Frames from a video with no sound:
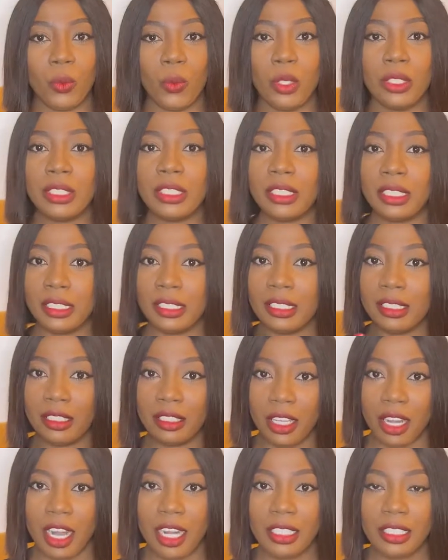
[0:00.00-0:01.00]
once it
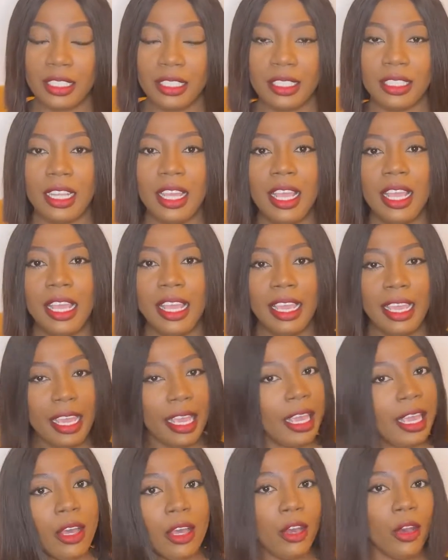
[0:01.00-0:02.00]
starts
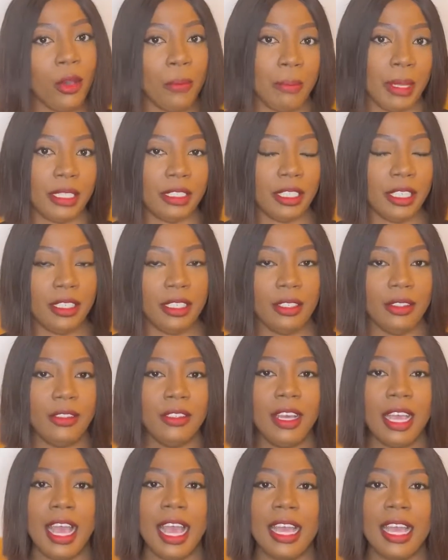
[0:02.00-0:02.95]
here on my channel,